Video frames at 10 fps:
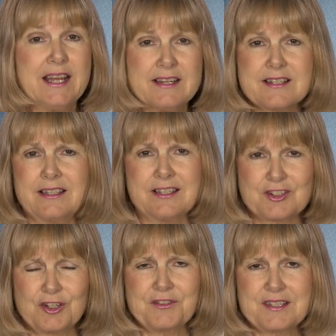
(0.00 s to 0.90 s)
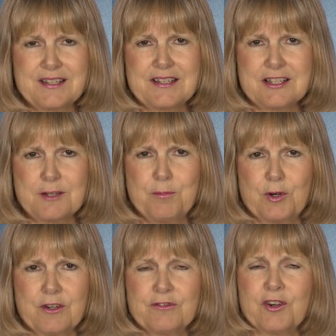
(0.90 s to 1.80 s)
excellent services and
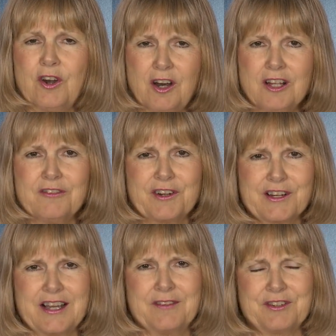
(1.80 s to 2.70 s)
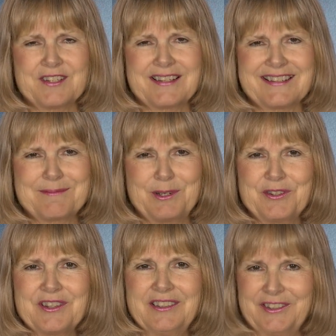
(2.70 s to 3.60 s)
support for all of our conferences,
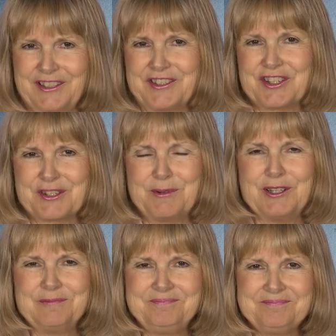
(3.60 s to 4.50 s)
both large and small.